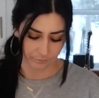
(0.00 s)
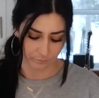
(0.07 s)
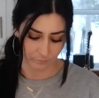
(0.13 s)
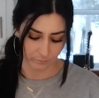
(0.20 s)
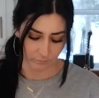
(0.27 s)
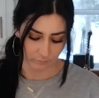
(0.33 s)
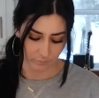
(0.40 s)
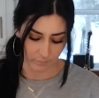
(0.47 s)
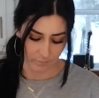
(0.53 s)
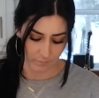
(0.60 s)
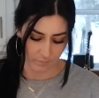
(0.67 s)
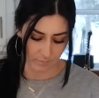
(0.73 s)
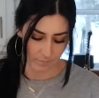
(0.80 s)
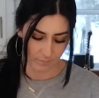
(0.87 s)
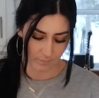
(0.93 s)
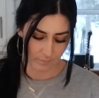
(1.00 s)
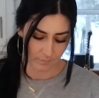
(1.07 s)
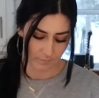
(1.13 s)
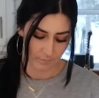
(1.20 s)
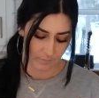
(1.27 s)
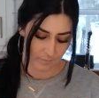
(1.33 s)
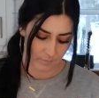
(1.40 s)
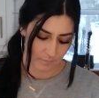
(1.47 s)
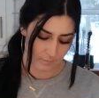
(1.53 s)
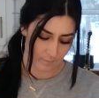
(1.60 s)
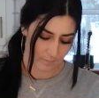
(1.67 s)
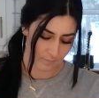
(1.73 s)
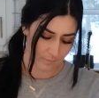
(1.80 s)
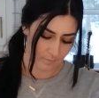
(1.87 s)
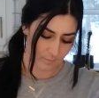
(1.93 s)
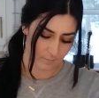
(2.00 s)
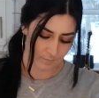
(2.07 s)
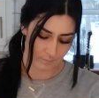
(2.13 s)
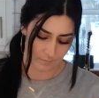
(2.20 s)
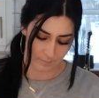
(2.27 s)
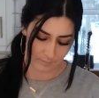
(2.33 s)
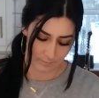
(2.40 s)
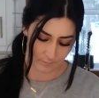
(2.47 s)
(no one is talking)